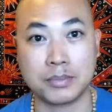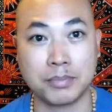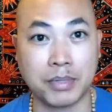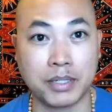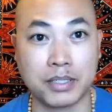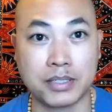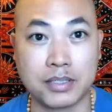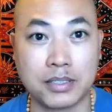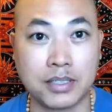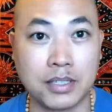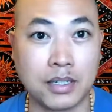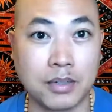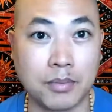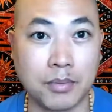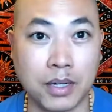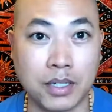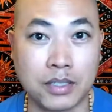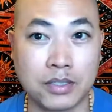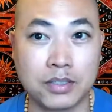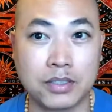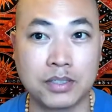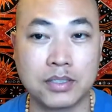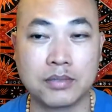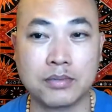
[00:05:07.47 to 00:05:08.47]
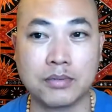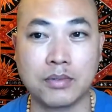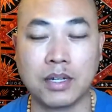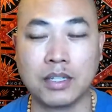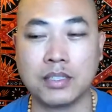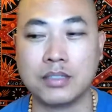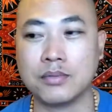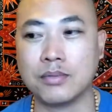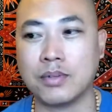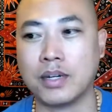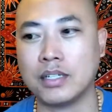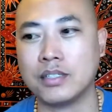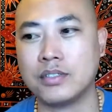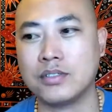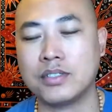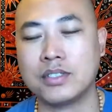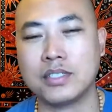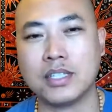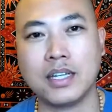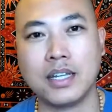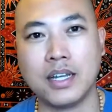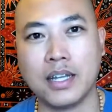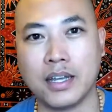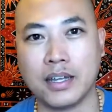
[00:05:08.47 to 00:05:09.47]
messed up. Why'd you
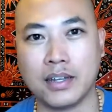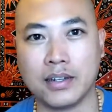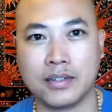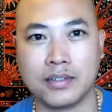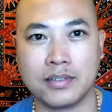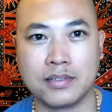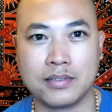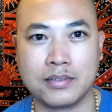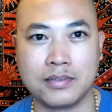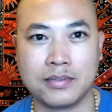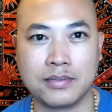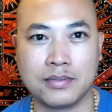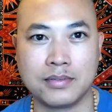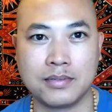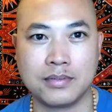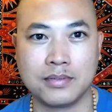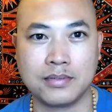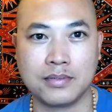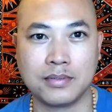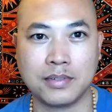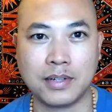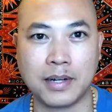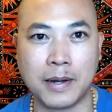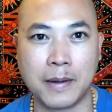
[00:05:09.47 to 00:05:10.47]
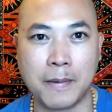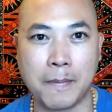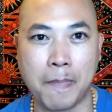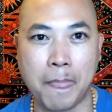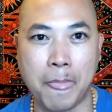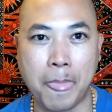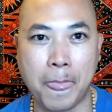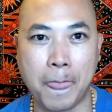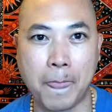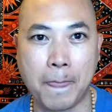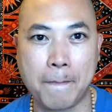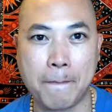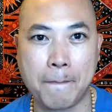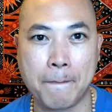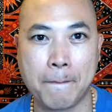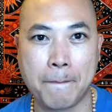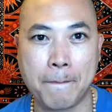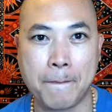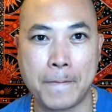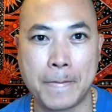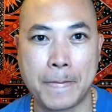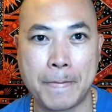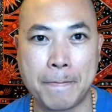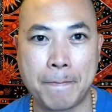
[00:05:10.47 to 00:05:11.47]
say that? Right?
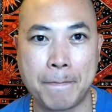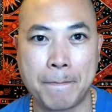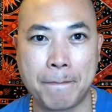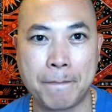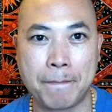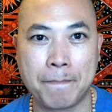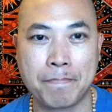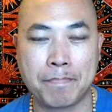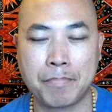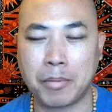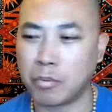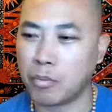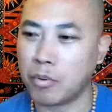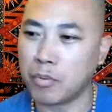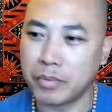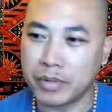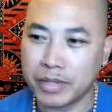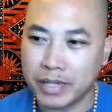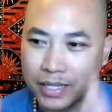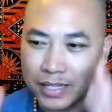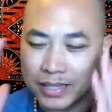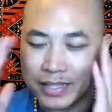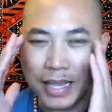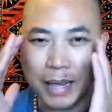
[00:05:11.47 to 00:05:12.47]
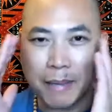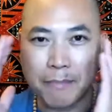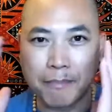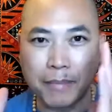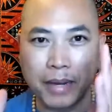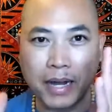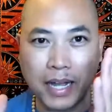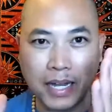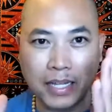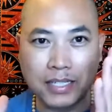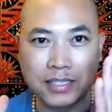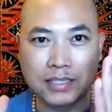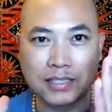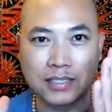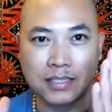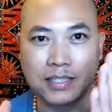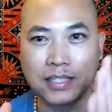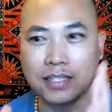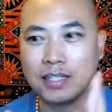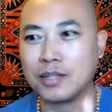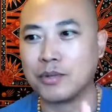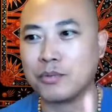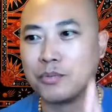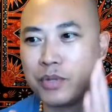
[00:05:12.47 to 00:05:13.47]
But when we're in that
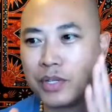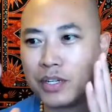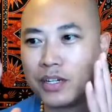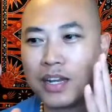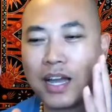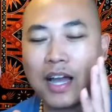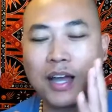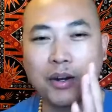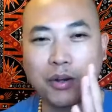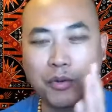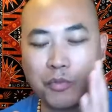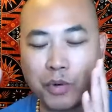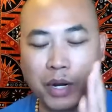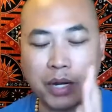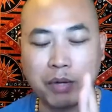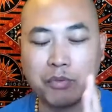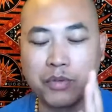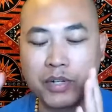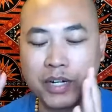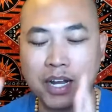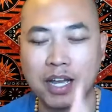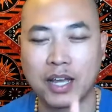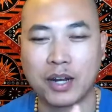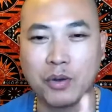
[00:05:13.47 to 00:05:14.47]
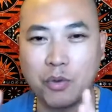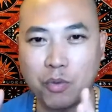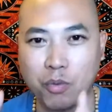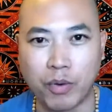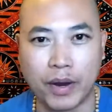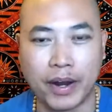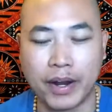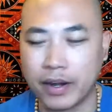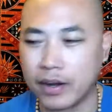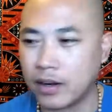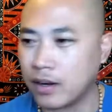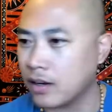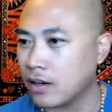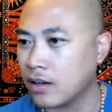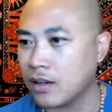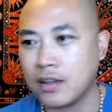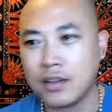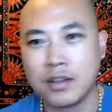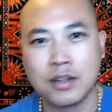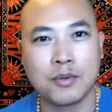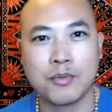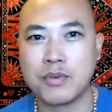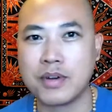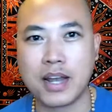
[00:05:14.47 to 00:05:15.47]
mindset and when we're not aware,
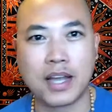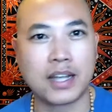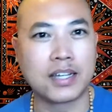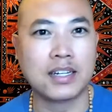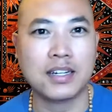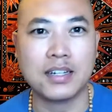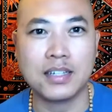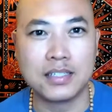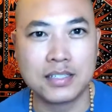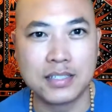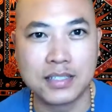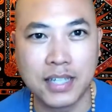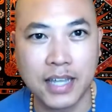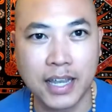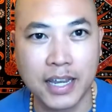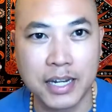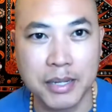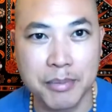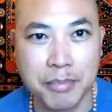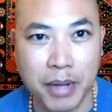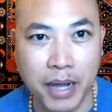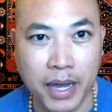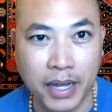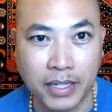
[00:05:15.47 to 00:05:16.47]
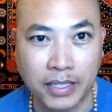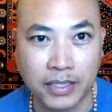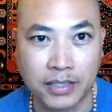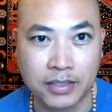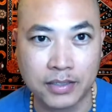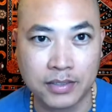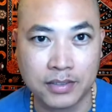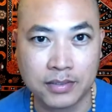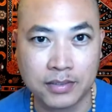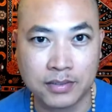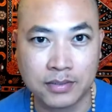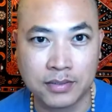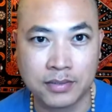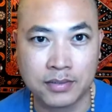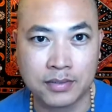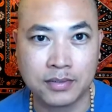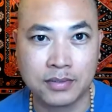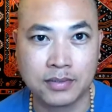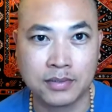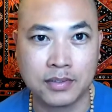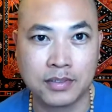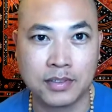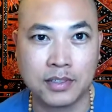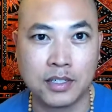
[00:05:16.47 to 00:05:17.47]
we're not going to listen to anybody.
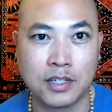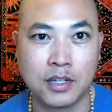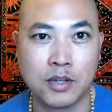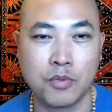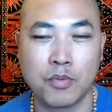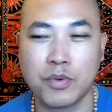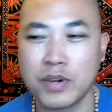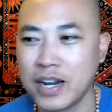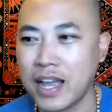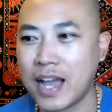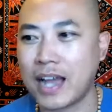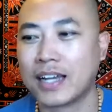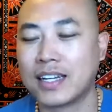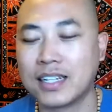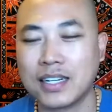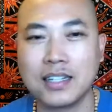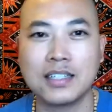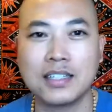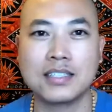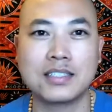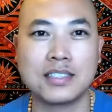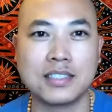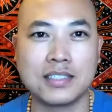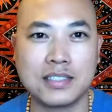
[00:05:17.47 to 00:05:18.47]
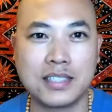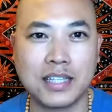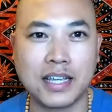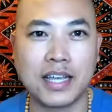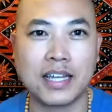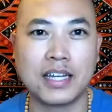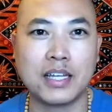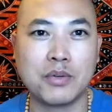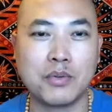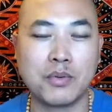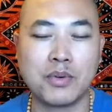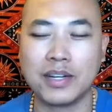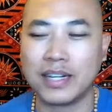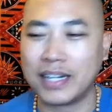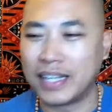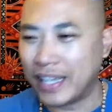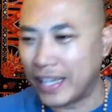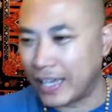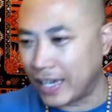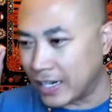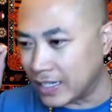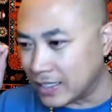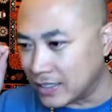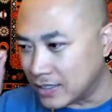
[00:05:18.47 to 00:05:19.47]
We're not going to listen to anyone
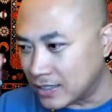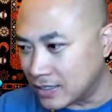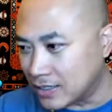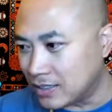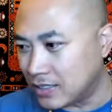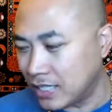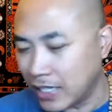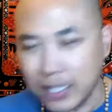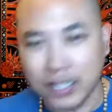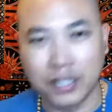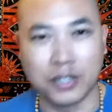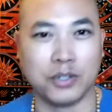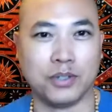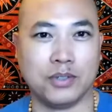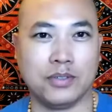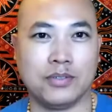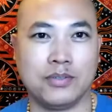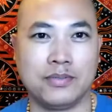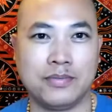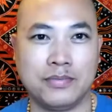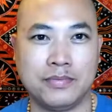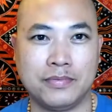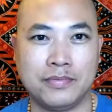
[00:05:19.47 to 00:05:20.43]
until